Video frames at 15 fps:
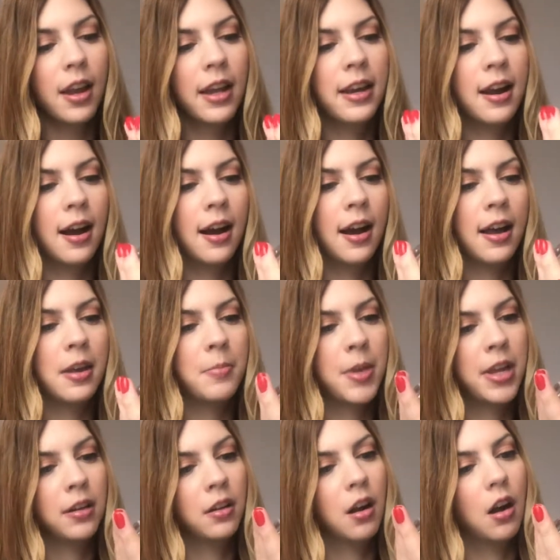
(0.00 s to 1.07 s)
and I'm
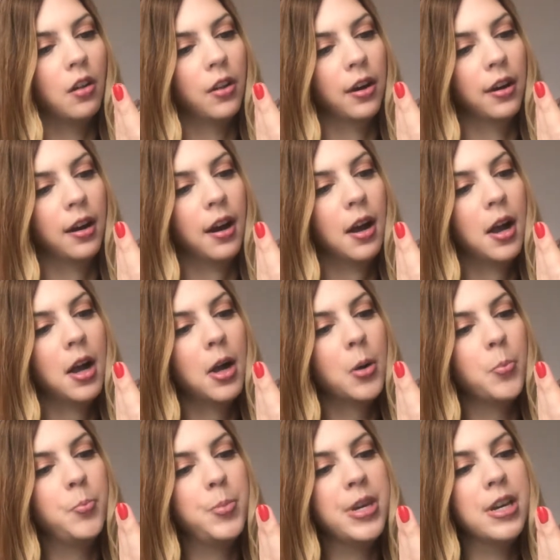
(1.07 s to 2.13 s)
in color
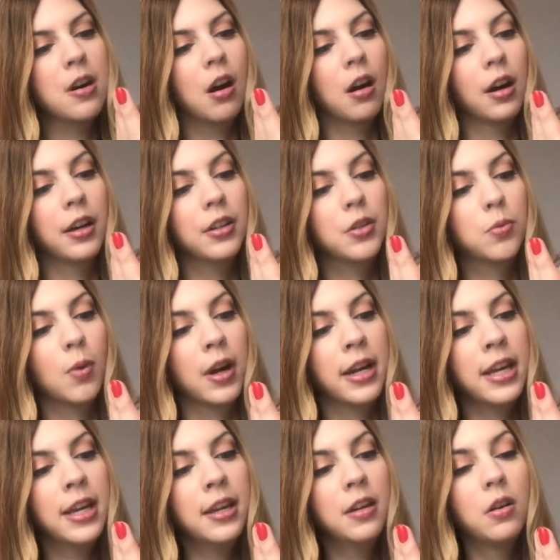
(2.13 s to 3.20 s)

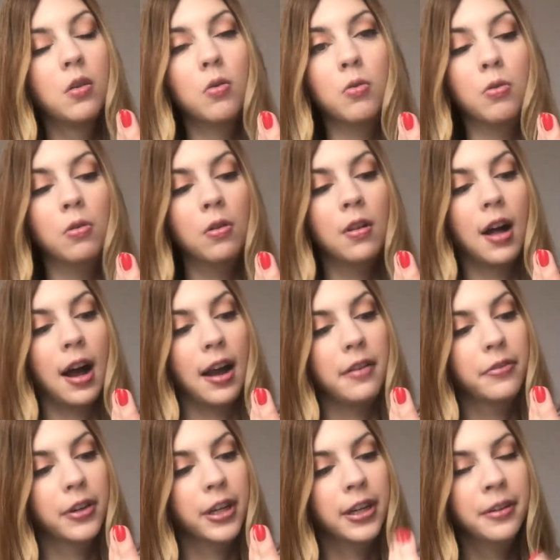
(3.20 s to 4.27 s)
BR20 Cool
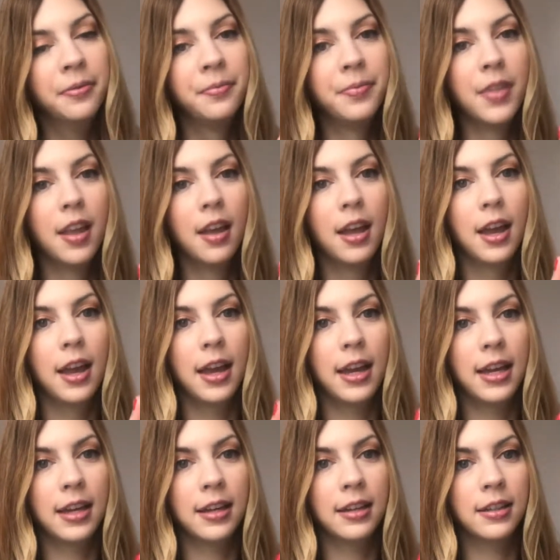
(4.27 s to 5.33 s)
Ivory,
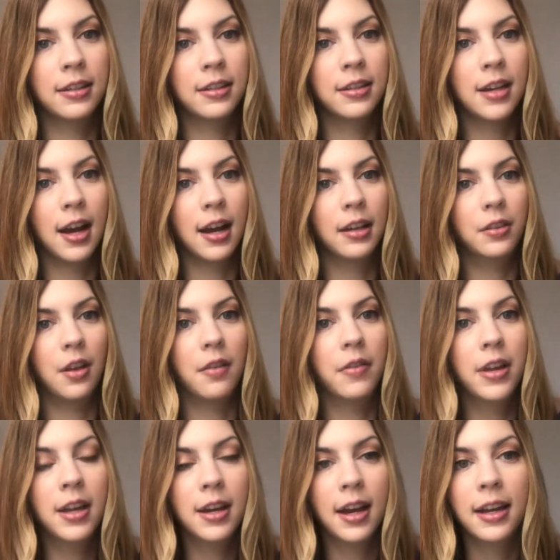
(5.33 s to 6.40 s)
and I love it.